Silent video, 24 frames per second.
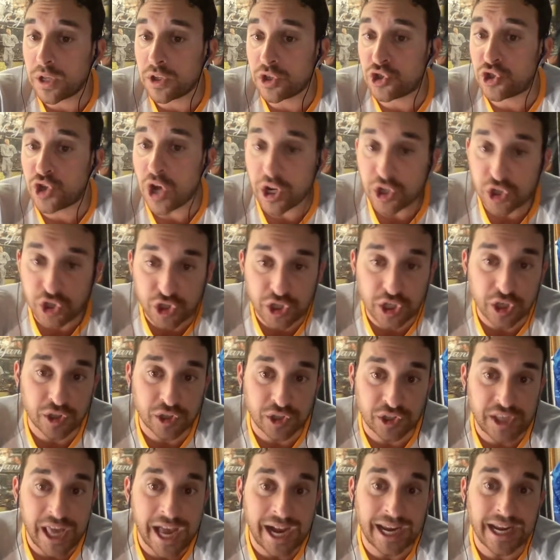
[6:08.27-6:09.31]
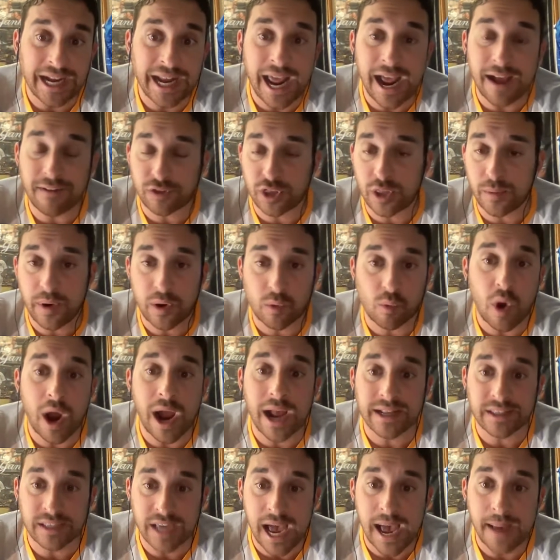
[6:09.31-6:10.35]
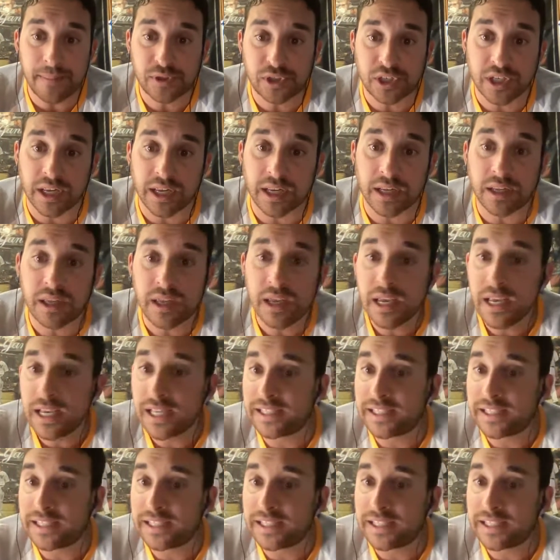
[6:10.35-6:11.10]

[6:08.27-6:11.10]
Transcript: Judge steals second after they bring Ryan Thompson in.